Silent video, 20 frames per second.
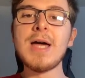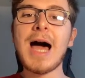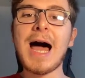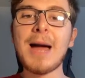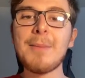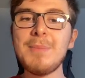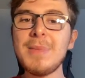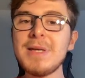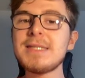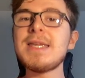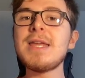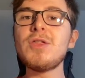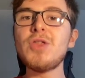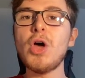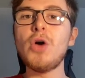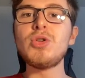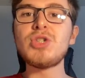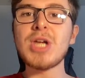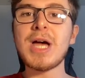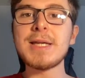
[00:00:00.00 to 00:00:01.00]
I'm missing
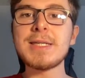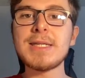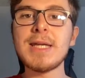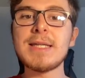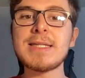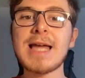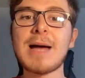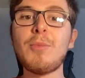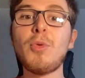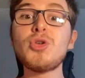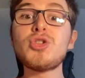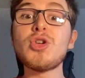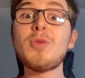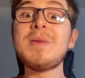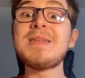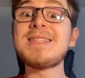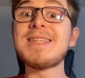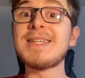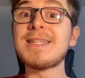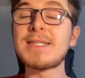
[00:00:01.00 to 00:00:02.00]
those assets. I'm also
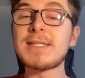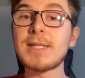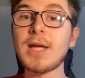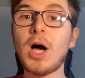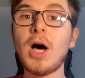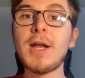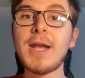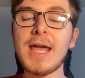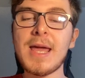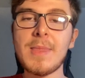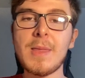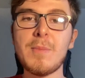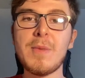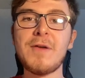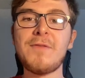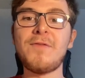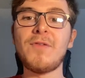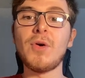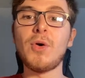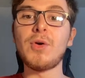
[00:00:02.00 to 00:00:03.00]
missing Sané in the
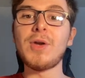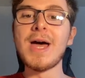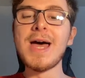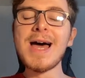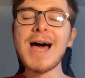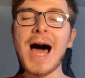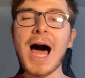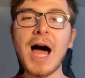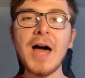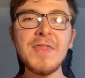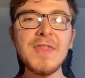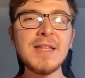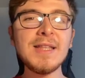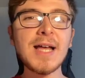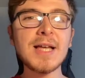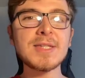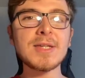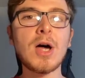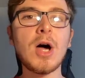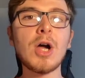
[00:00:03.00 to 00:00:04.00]
midfield. I think
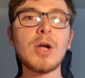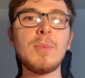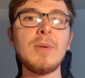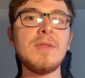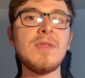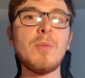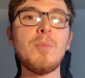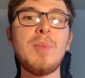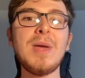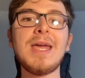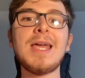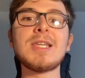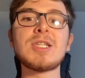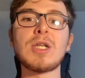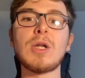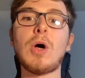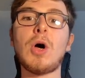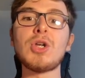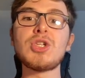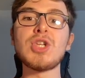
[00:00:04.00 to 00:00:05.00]
that's arguably the
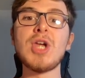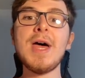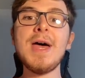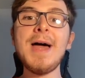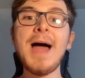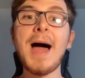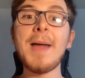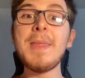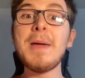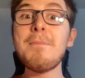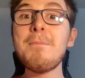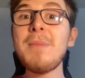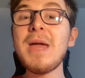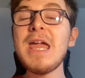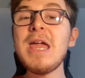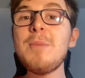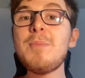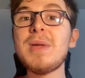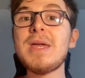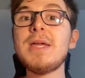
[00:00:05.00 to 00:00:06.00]
biggest loss, and then
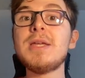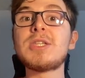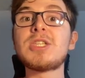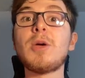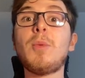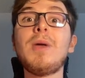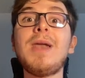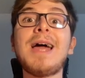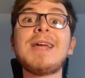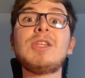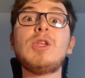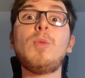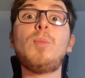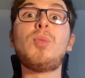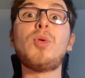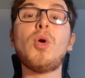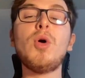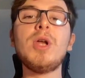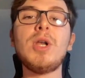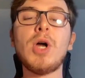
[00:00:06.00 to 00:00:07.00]
maybe someone like De
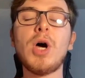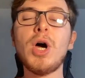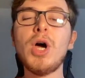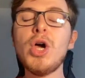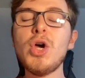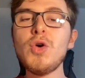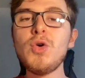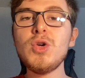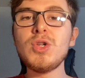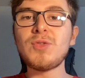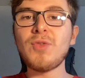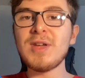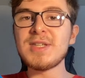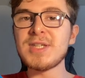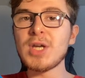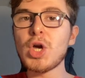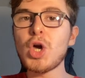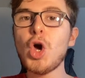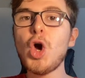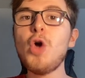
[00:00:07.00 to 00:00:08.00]
Bruyne, who's
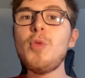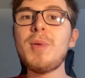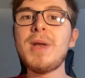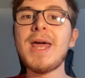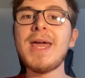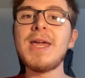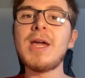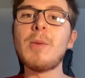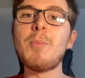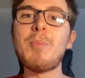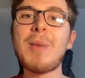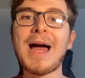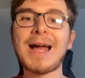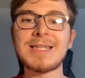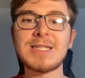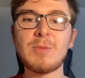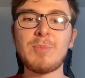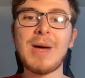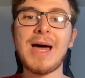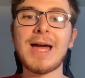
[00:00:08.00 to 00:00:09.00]
facing Copenhagen
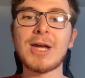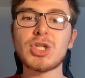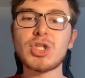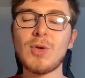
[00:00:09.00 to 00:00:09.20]
back-to-back.